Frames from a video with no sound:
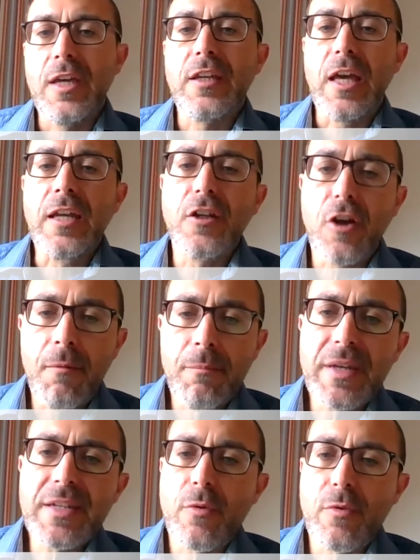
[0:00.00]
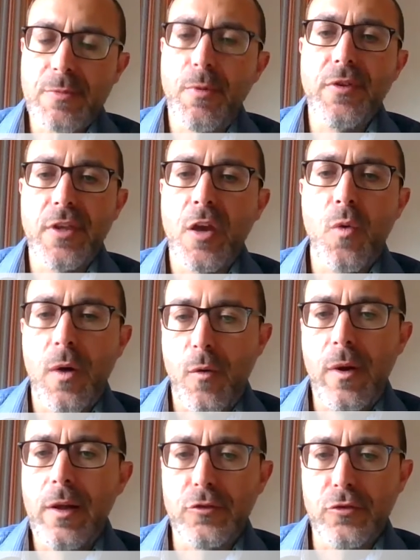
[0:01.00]
and companies are responding quite
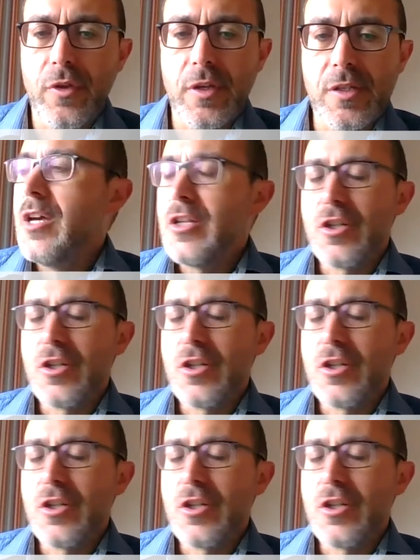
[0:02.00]
well to this.